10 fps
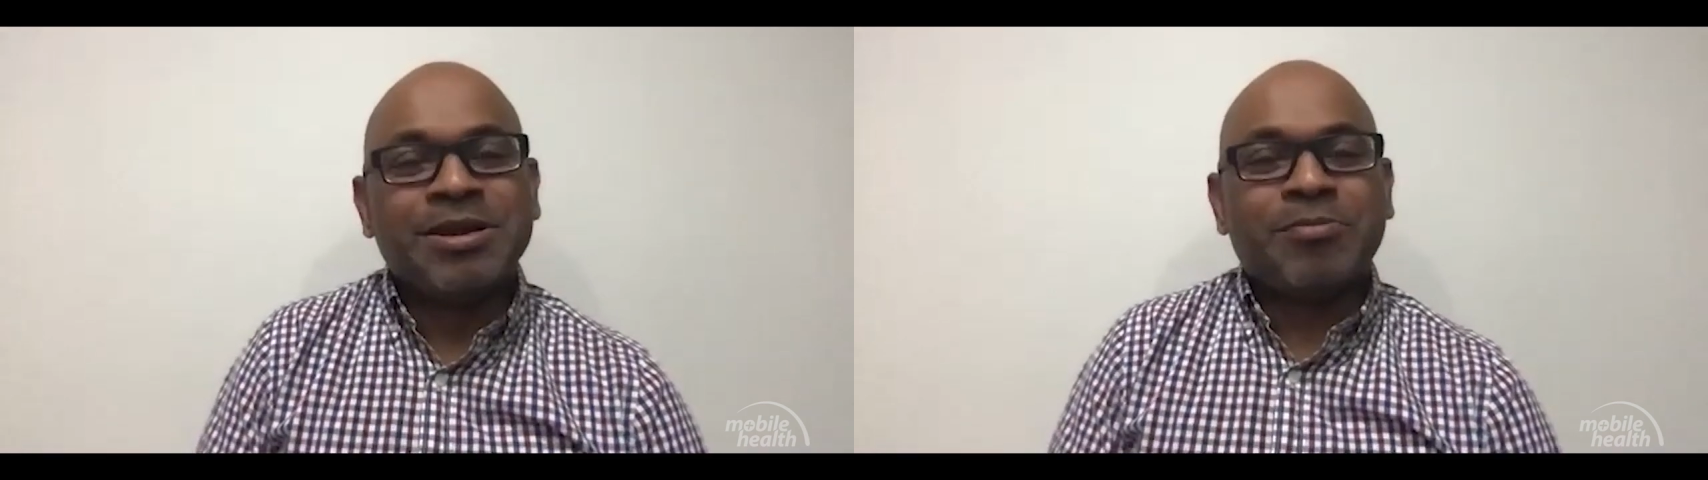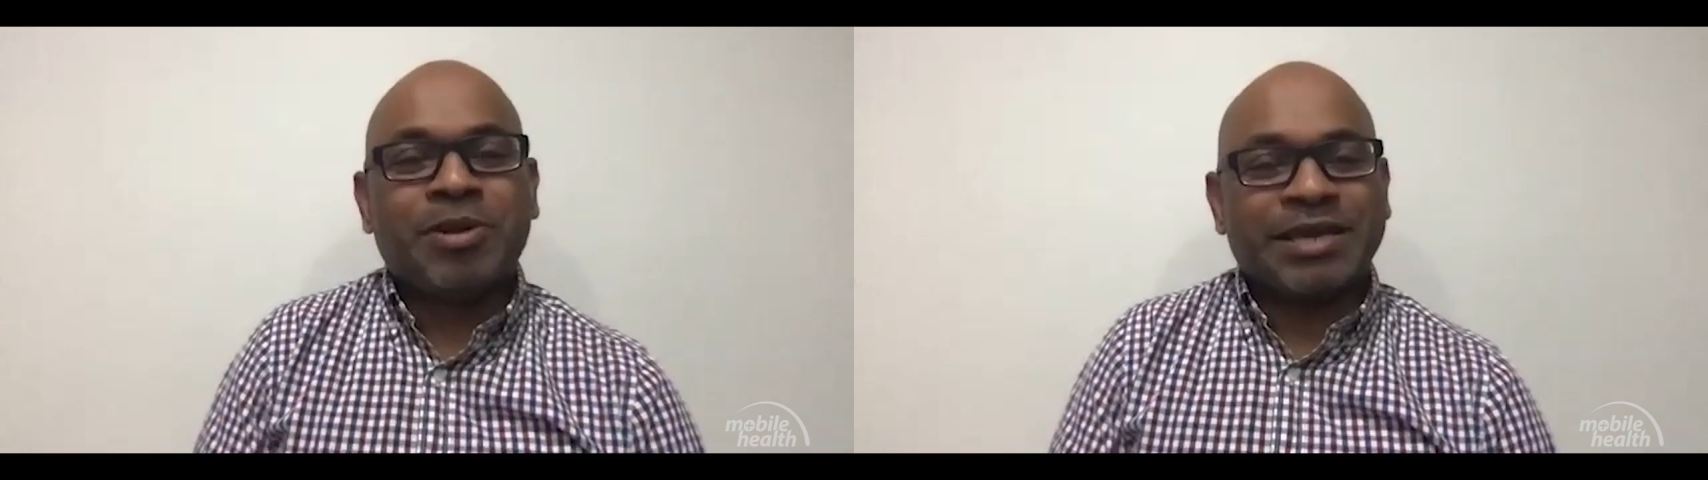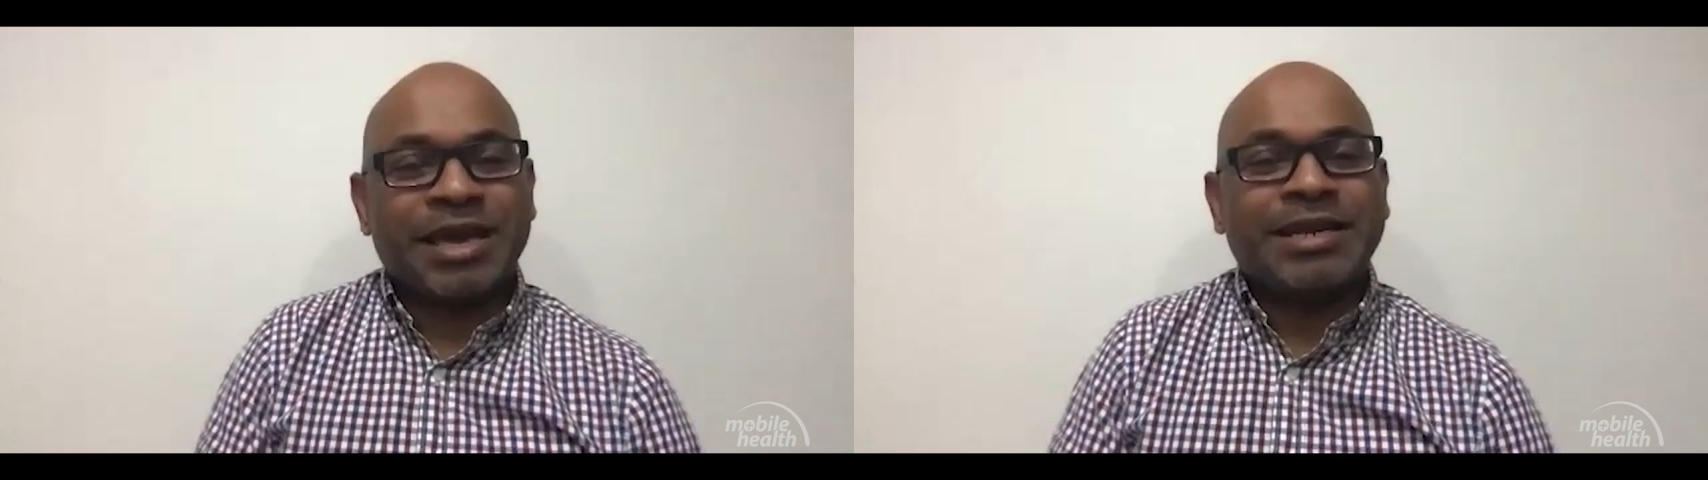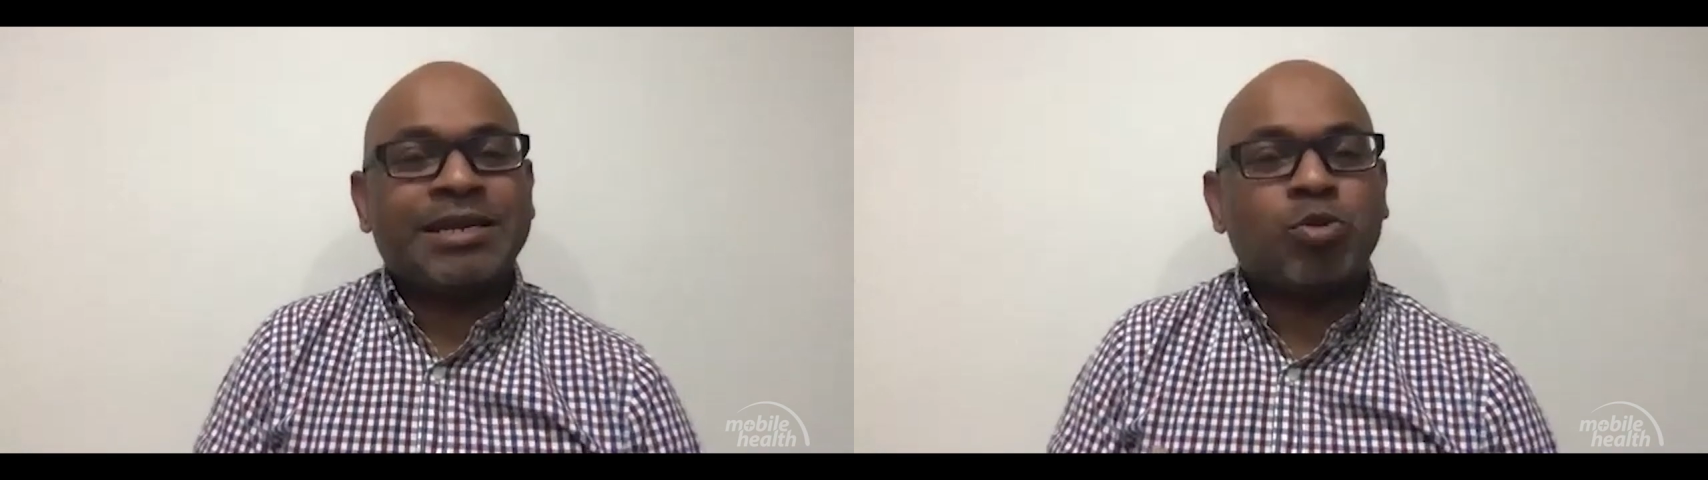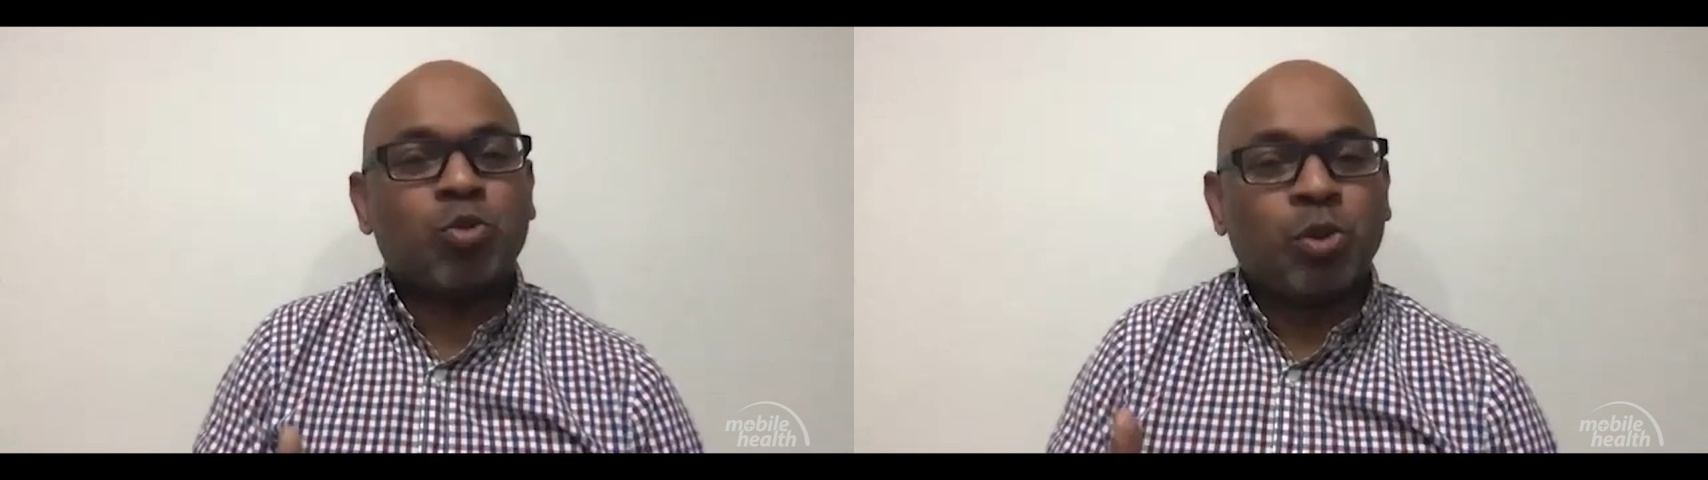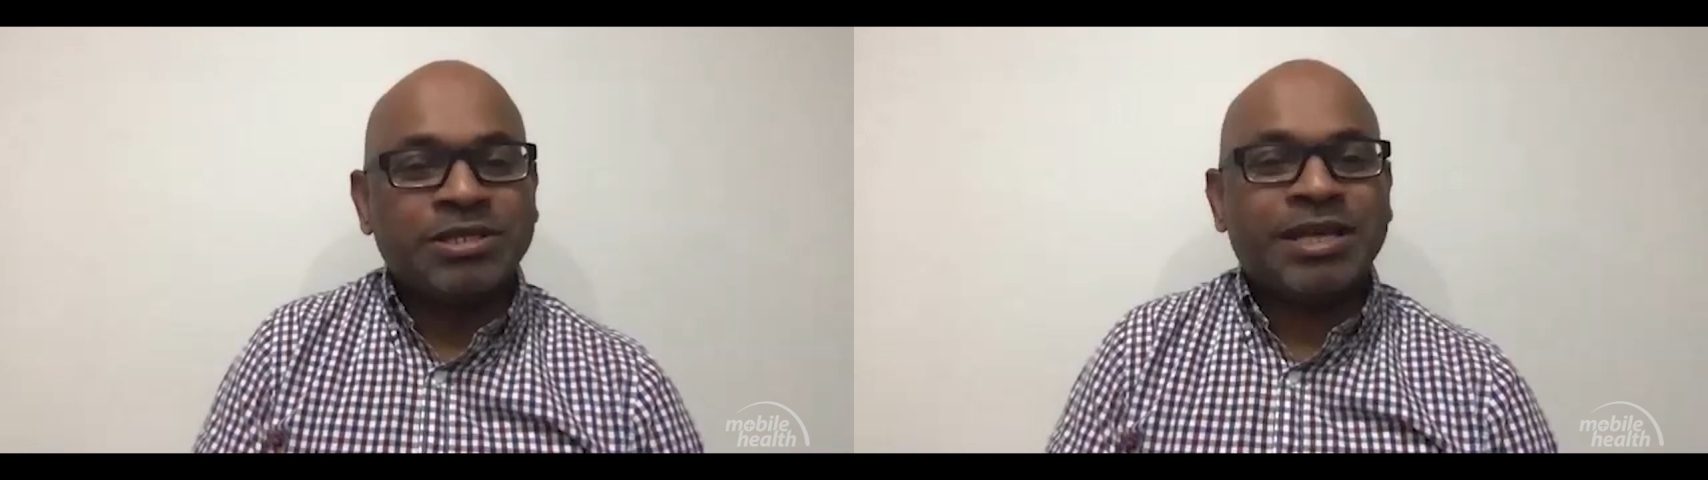But again, would